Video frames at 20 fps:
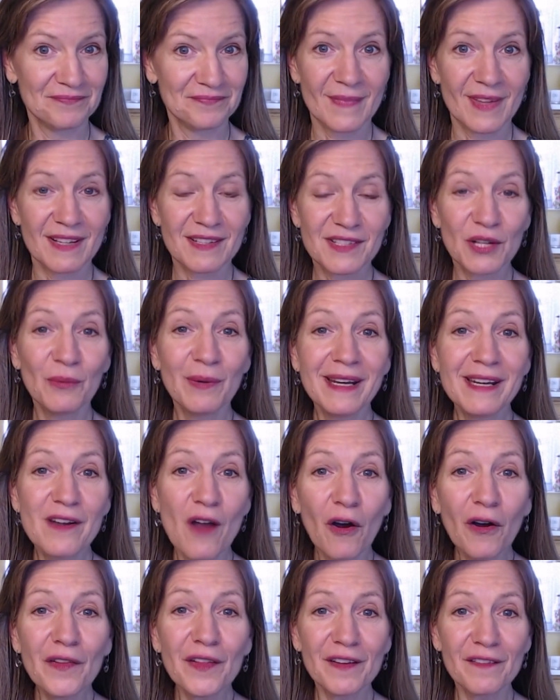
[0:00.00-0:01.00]
So we
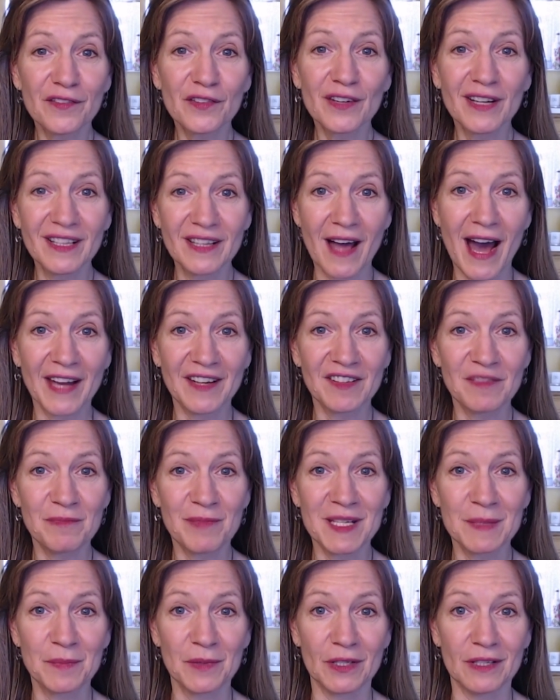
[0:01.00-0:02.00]
know that for a lot of
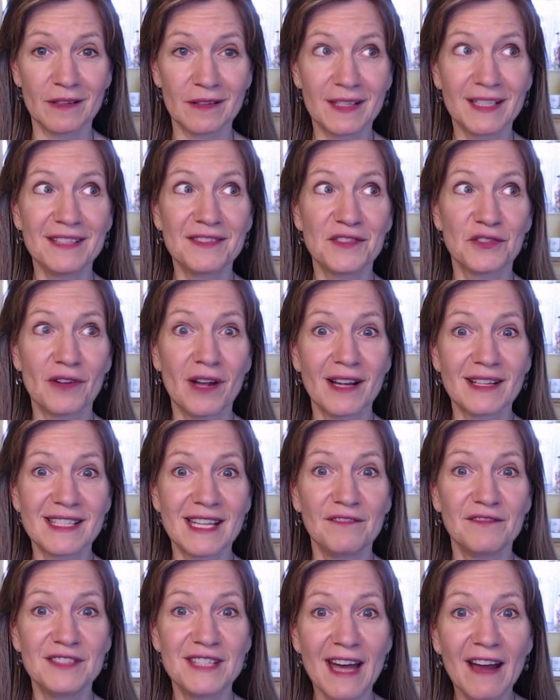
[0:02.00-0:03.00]
people, these drugs
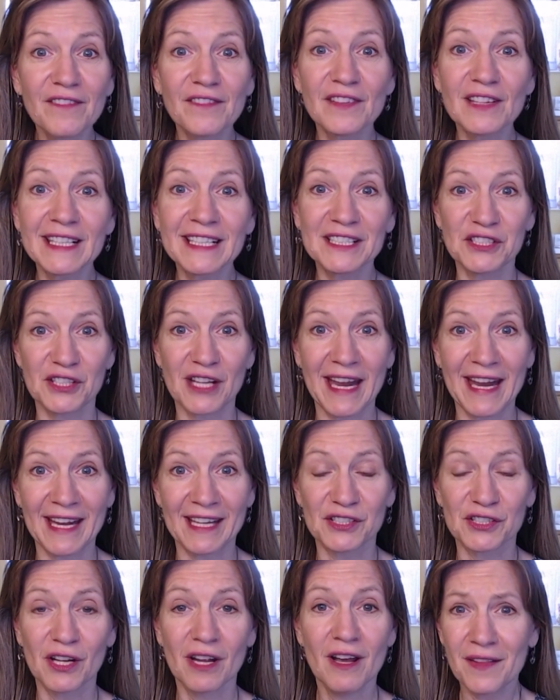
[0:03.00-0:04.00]
have definitely
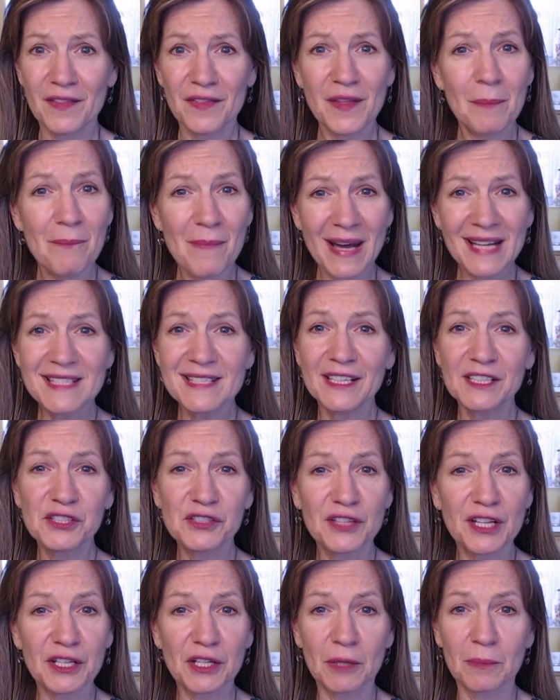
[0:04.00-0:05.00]
changed the message
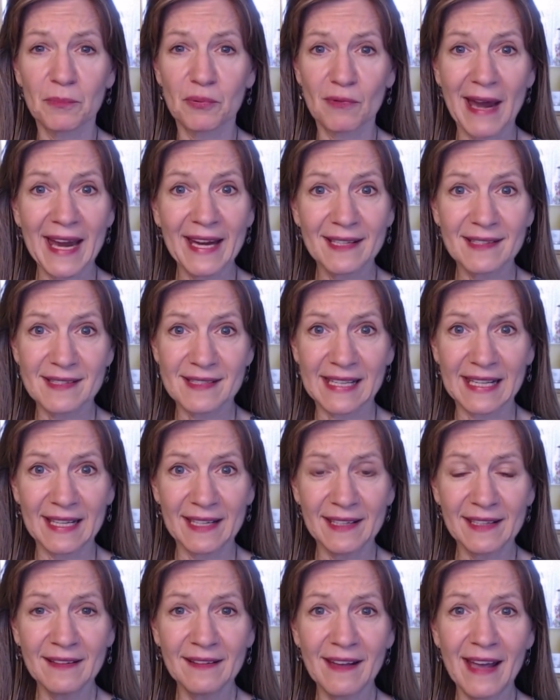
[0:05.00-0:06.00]
that your brain is
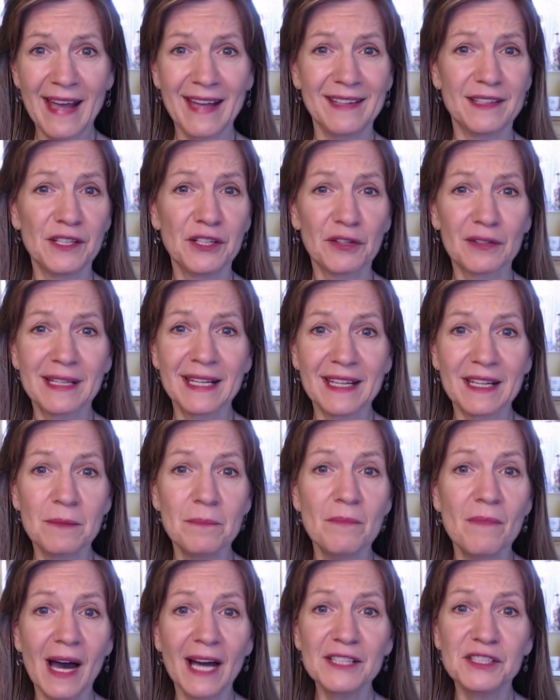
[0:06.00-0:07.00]
getting, and you're getting
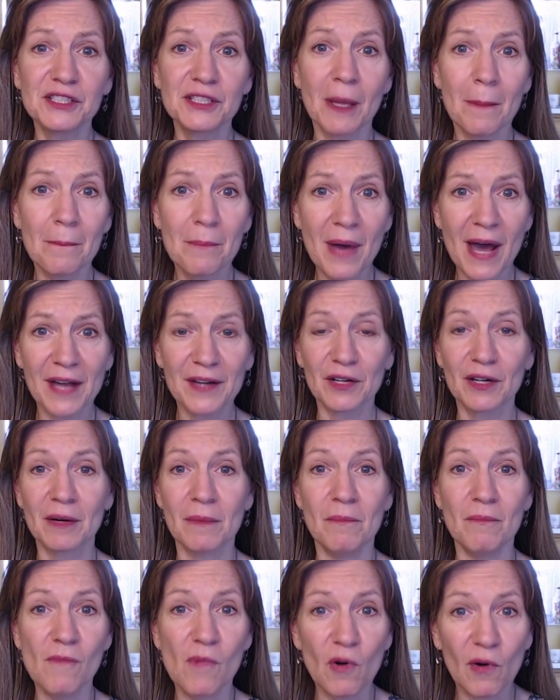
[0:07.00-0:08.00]
much better,
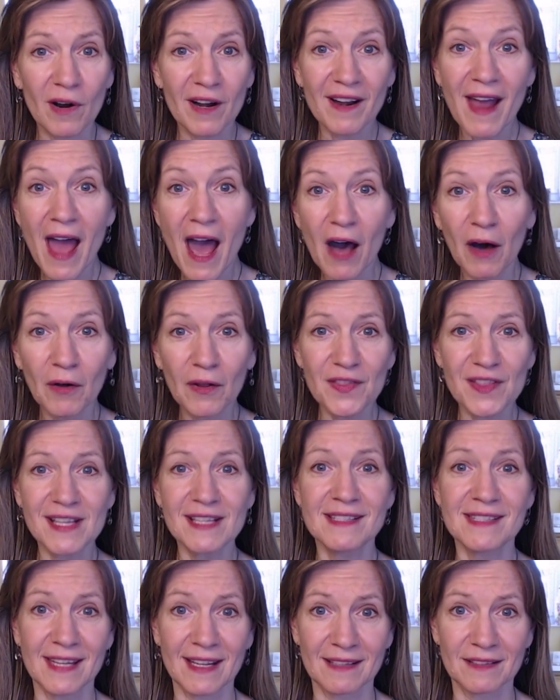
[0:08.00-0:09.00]
more healthy
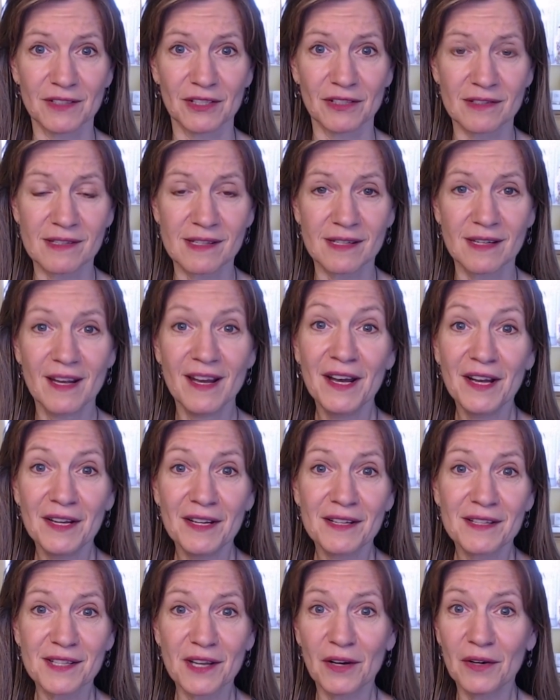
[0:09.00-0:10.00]
signals.
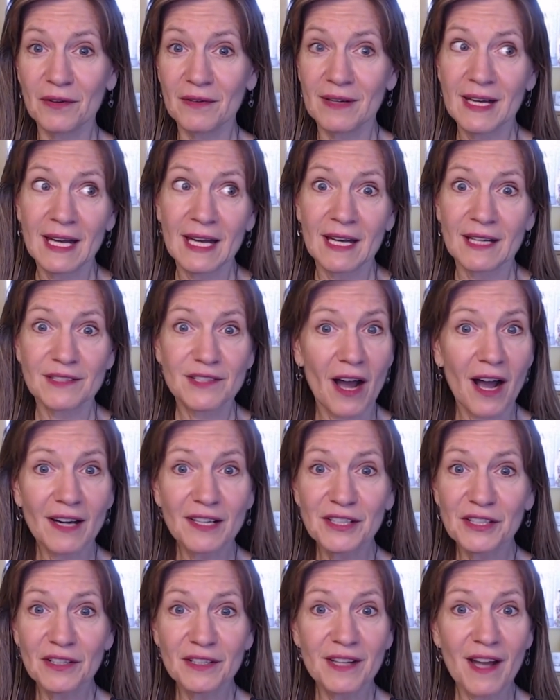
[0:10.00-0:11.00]
So talk to
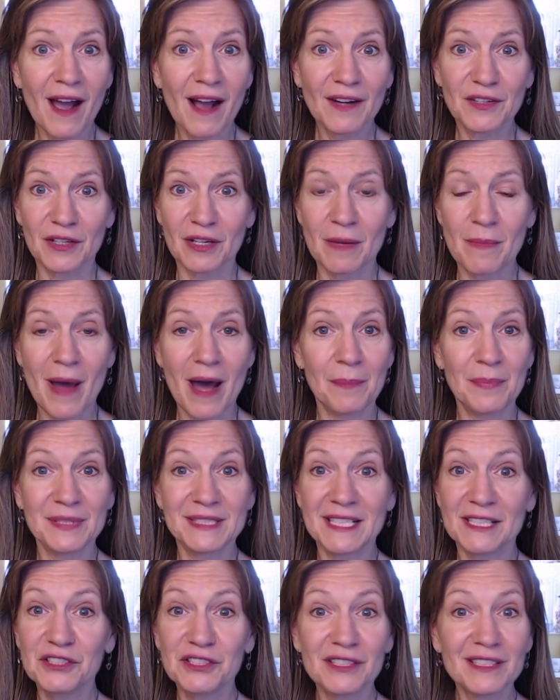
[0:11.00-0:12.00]
your doctor about
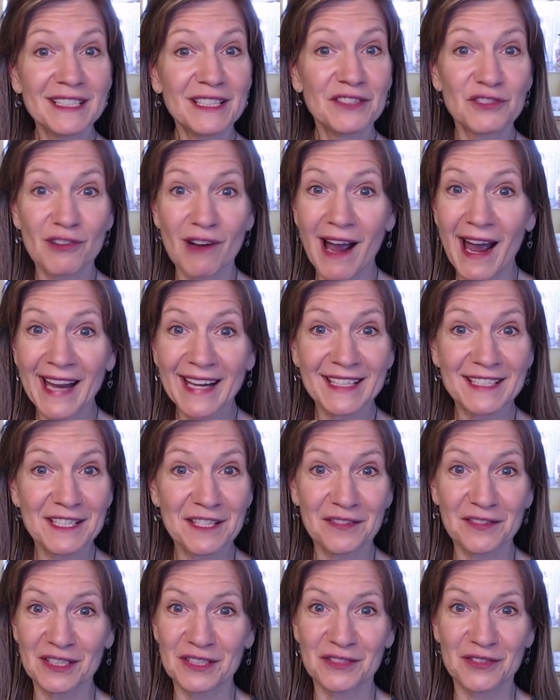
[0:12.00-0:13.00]
potentially trying a
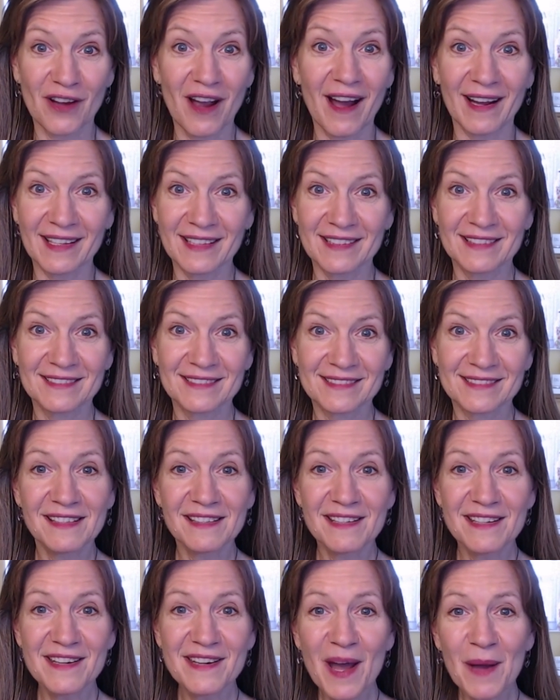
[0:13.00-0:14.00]
different drug.
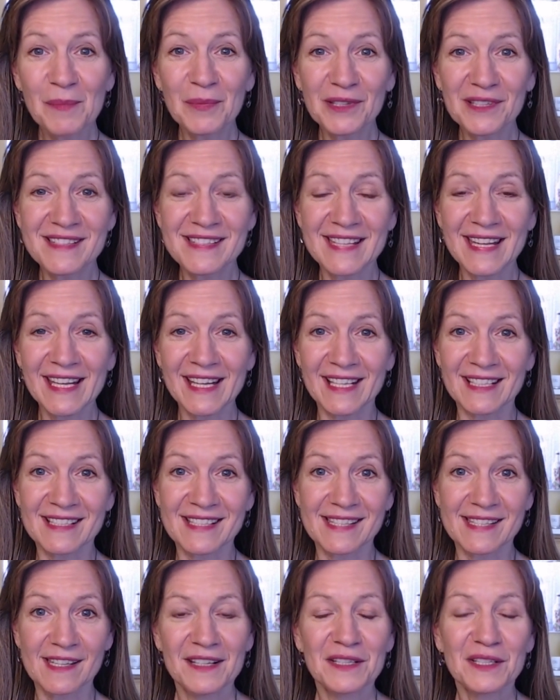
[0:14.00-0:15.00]
Number
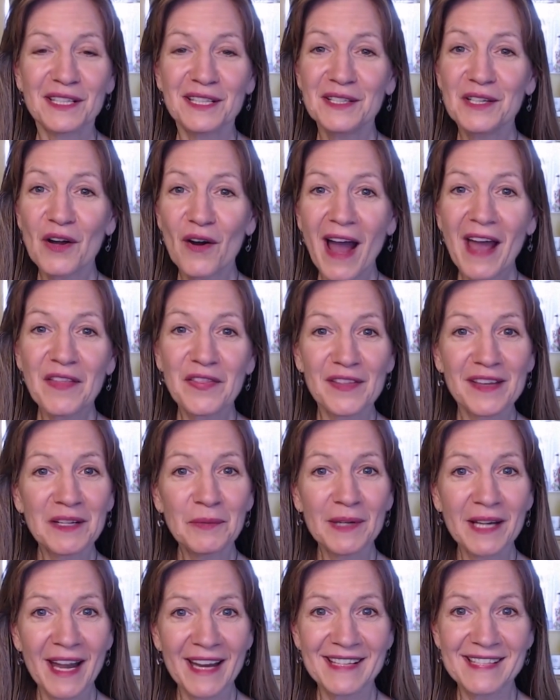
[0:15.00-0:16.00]
six, you know, I think
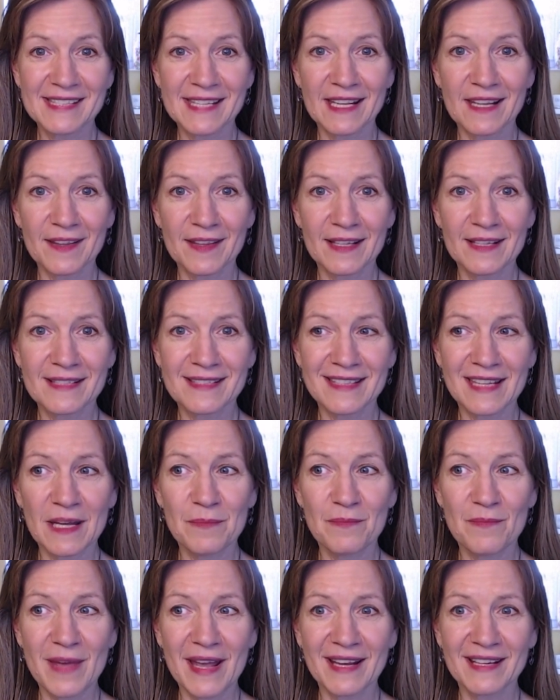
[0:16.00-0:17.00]
when I see this, it
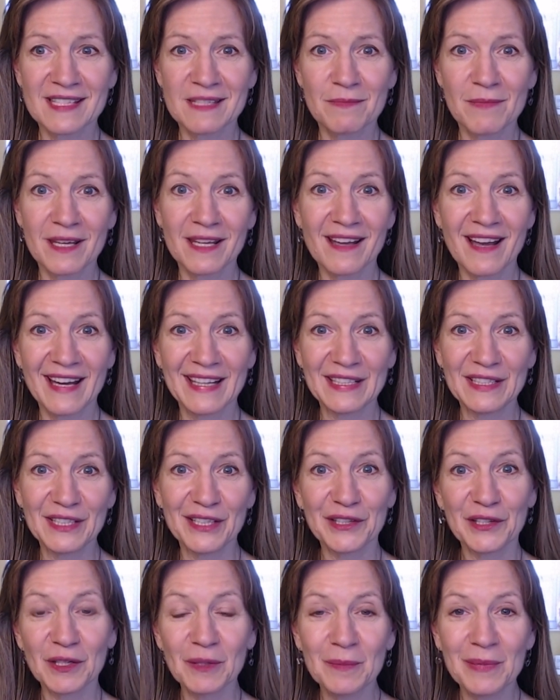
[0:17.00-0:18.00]
makes me a
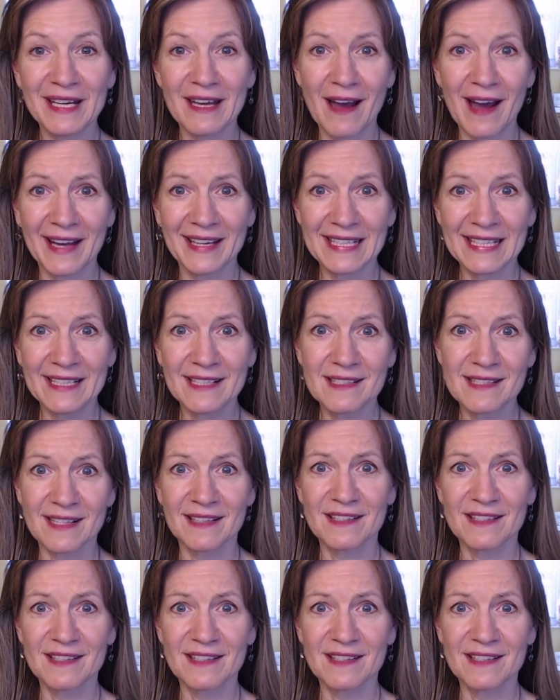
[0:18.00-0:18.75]
little bit uneasy.